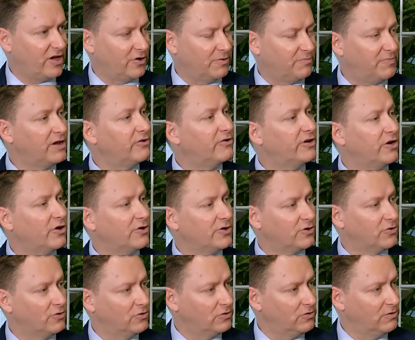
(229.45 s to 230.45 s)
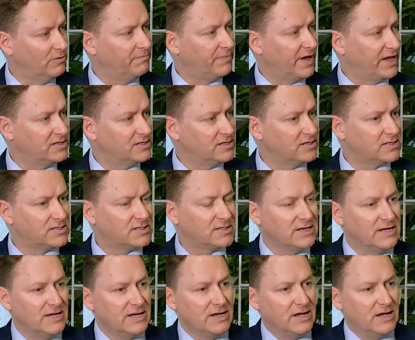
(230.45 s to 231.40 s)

on a periodical basis.